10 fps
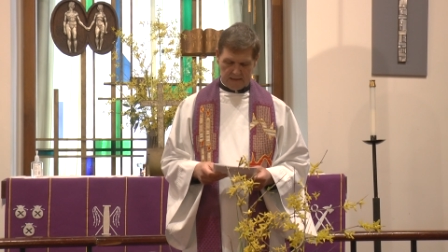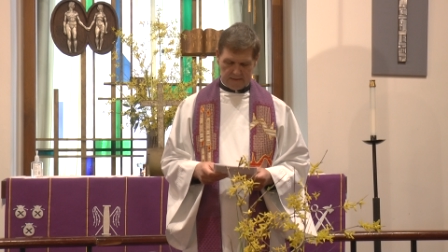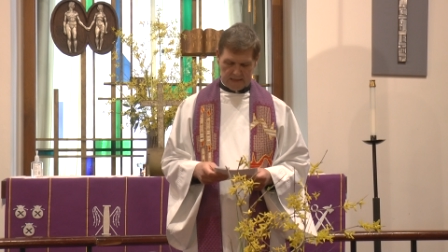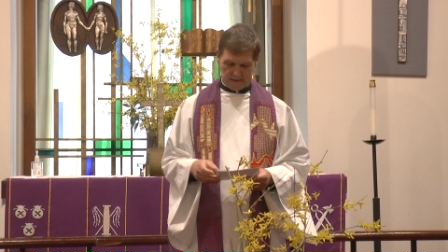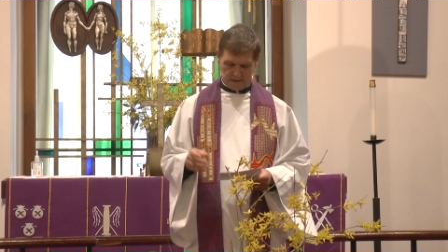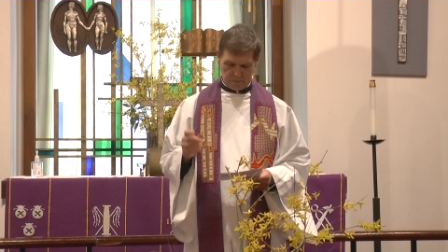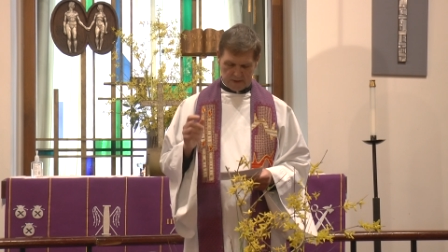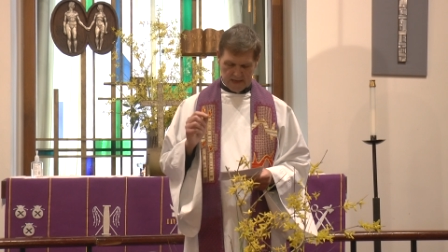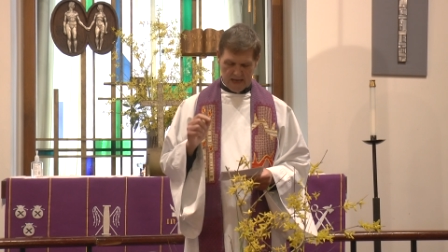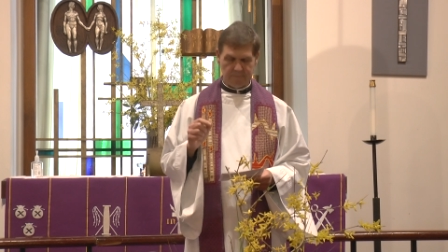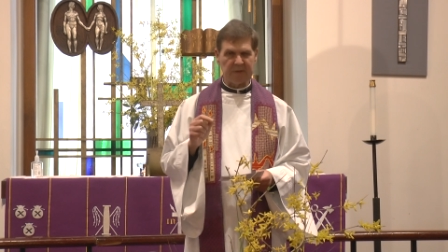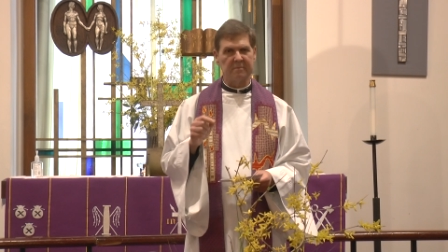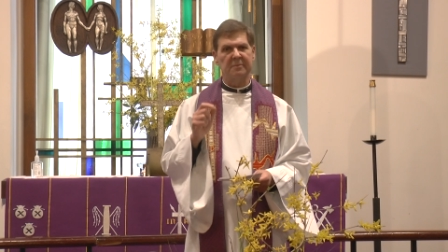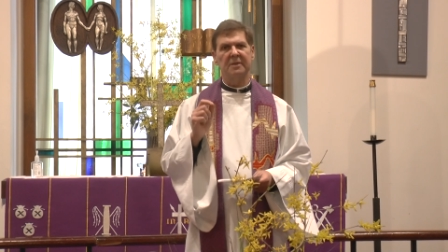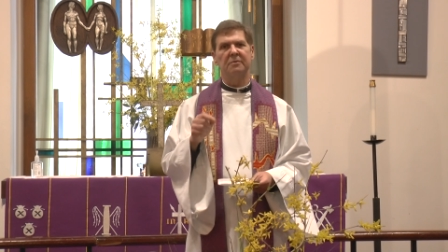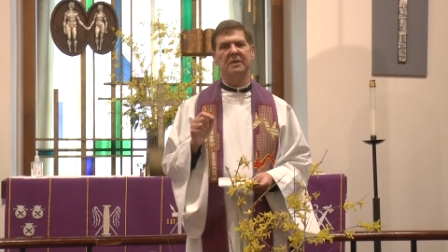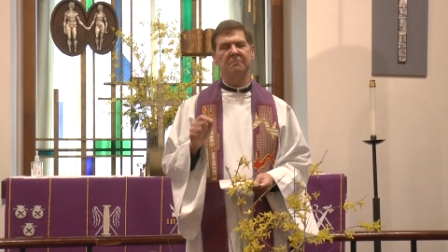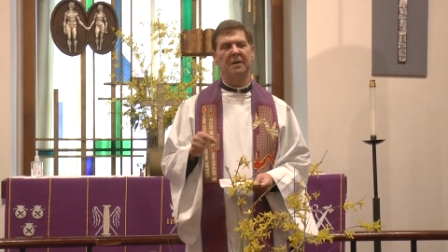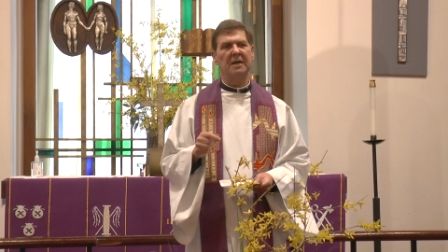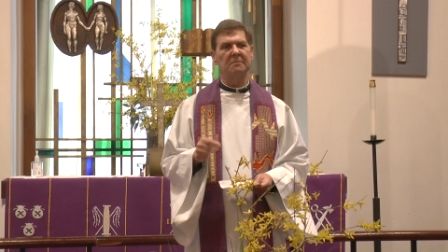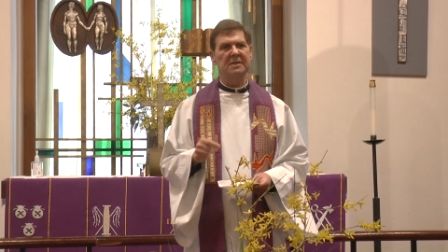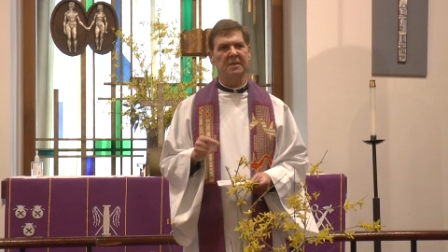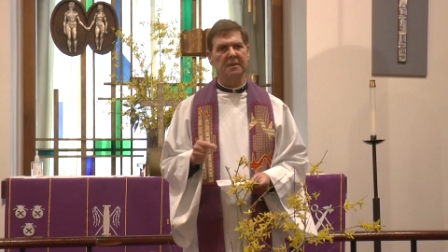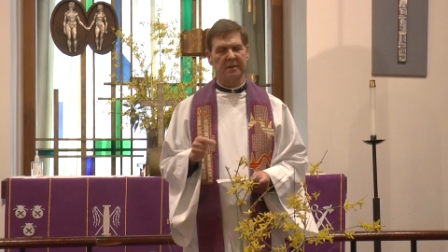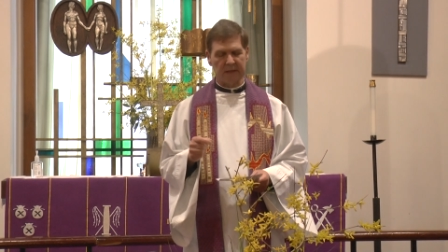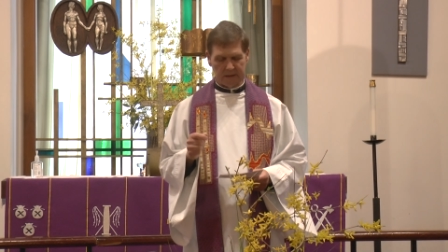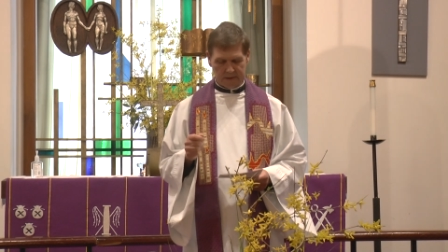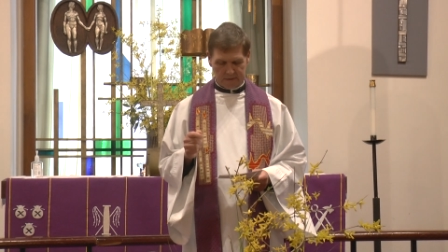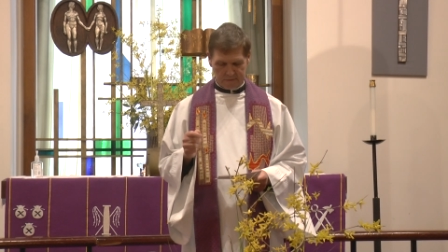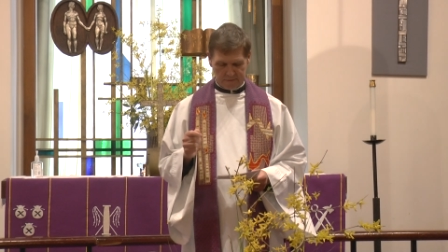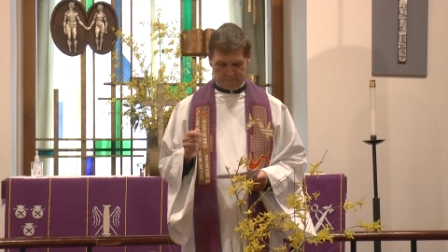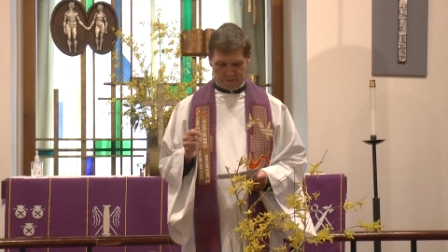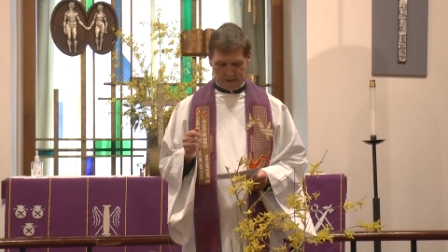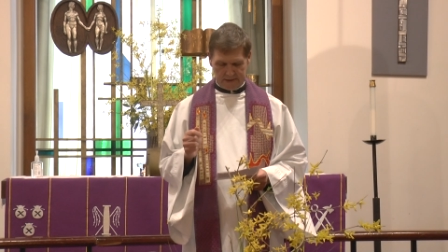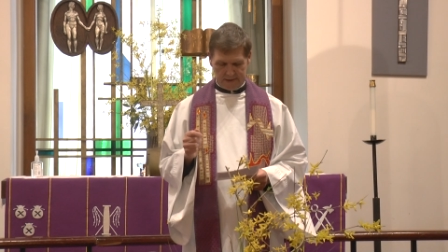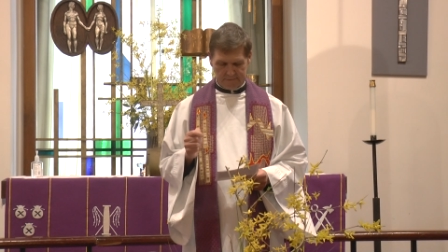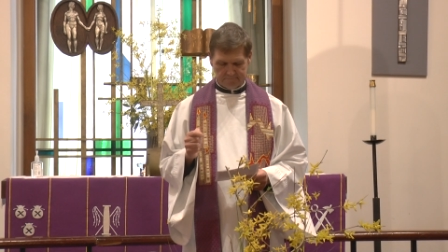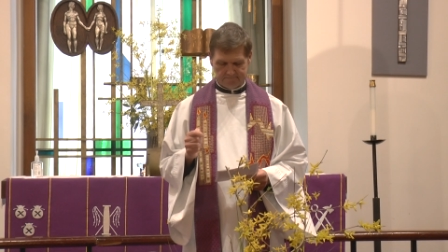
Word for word: That is what happened between Palm Sunday and Good Friday.